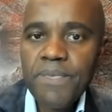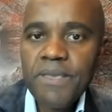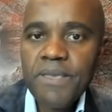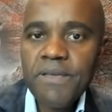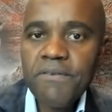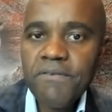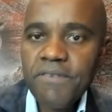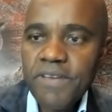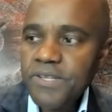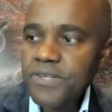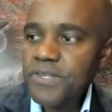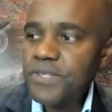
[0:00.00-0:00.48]

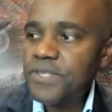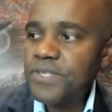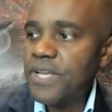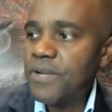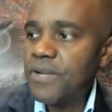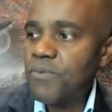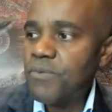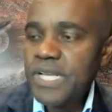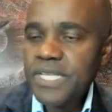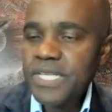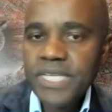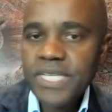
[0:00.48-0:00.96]
Victor
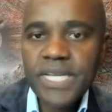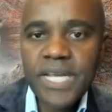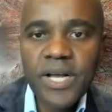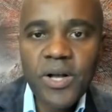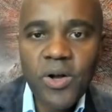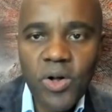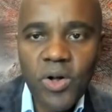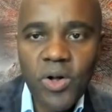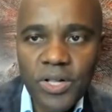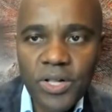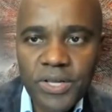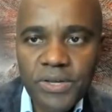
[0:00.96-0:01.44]
said, "Wes, can I
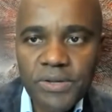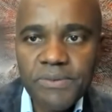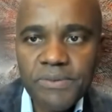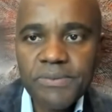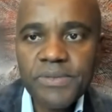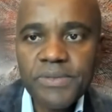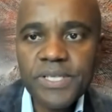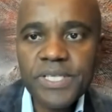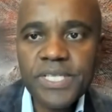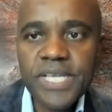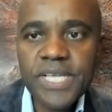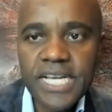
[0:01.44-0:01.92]
call you?"
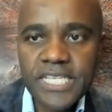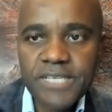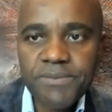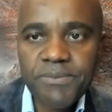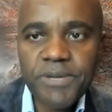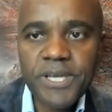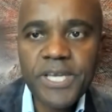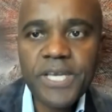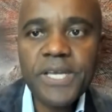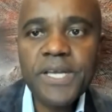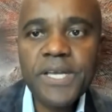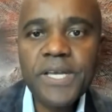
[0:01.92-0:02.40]
He texted
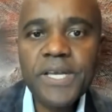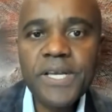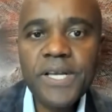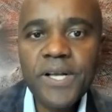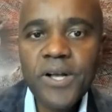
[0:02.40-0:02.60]
me,